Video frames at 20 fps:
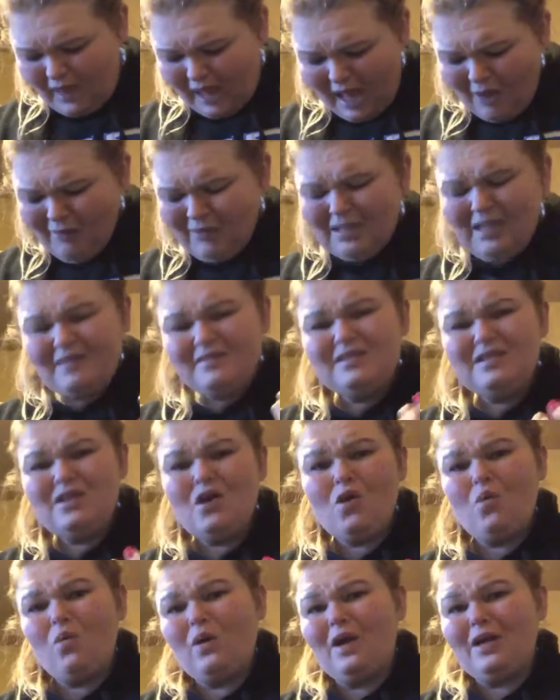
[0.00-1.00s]
I would love to
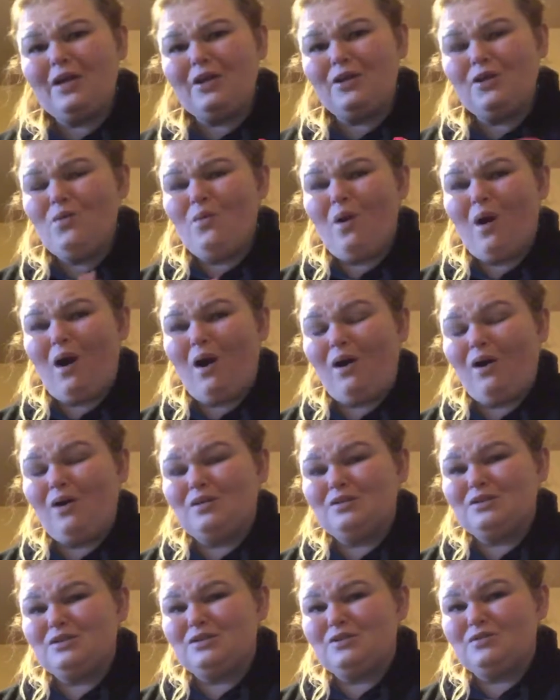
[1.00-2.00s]
know what you
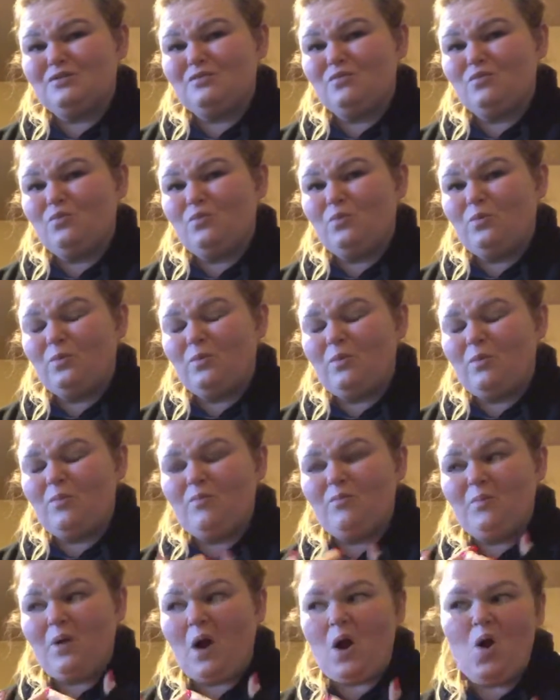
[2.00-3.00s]
all
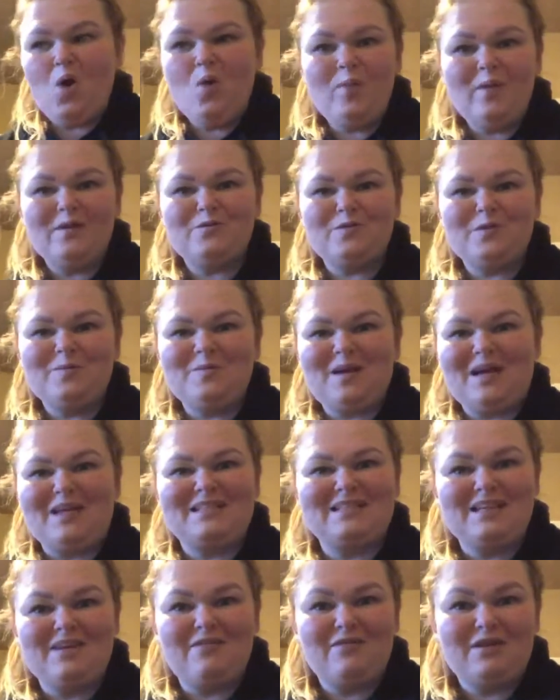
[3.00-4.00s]
hope and dream
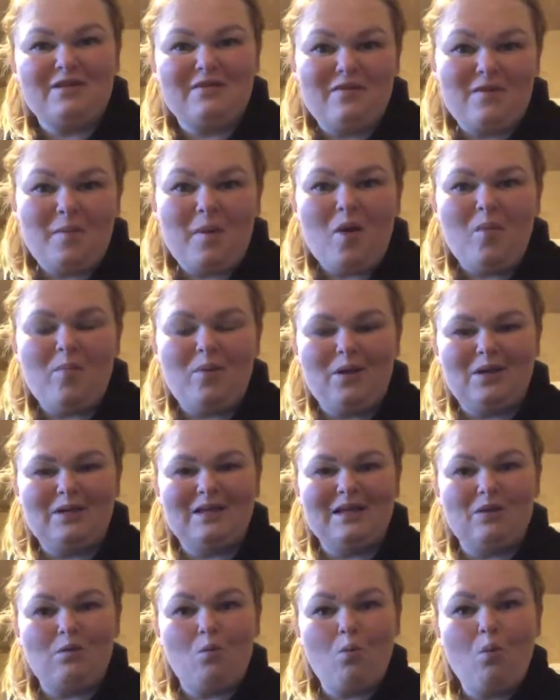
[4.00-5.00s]
not to ever give up hope
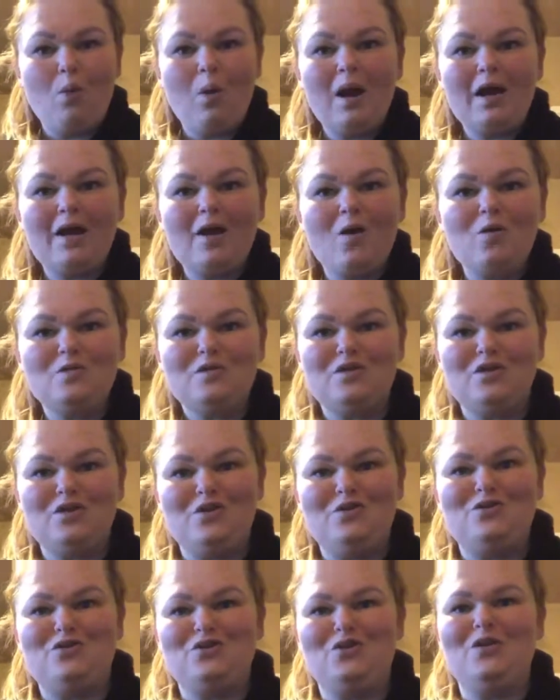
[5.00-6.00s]
on. Like what goals are
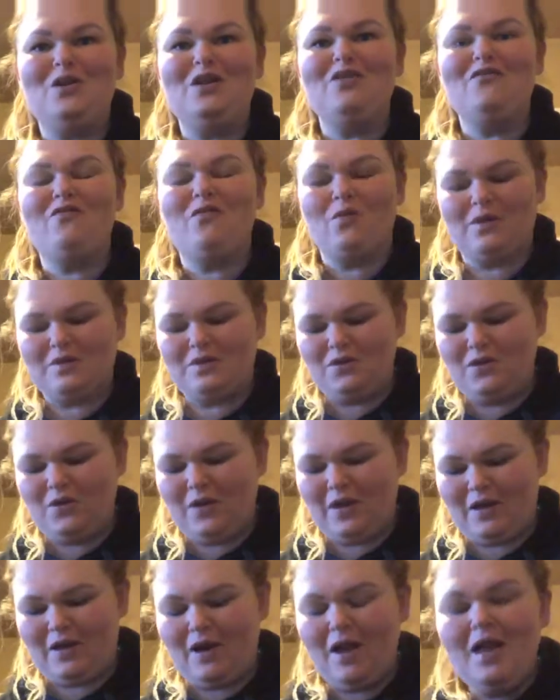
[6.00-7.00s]
you shooting for in the
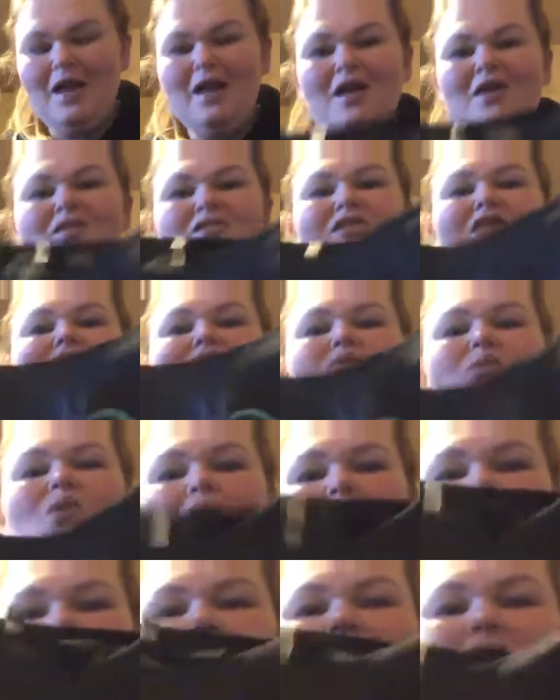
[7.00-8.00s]
new year? So you
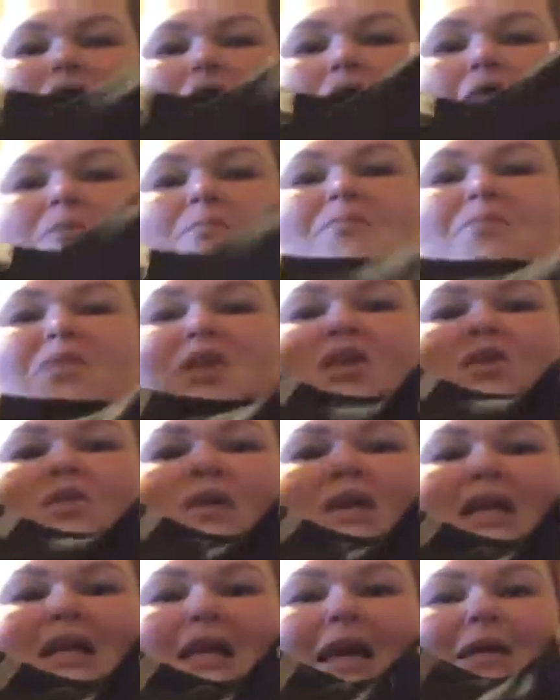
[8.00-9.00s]
also,
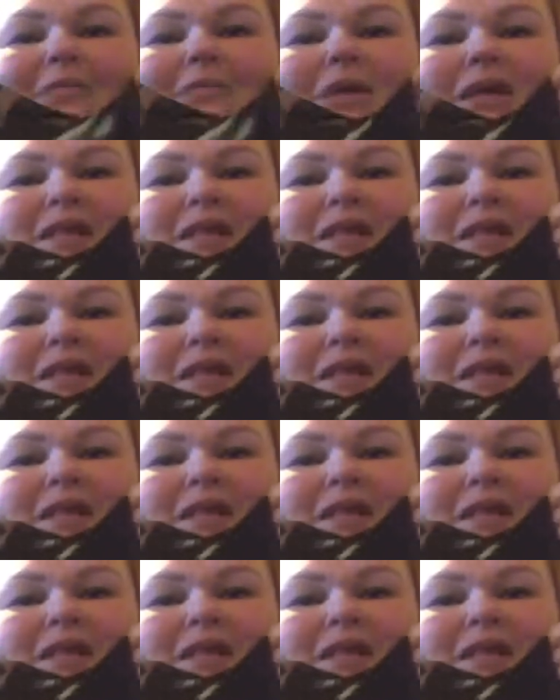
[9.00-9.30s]
you'll get a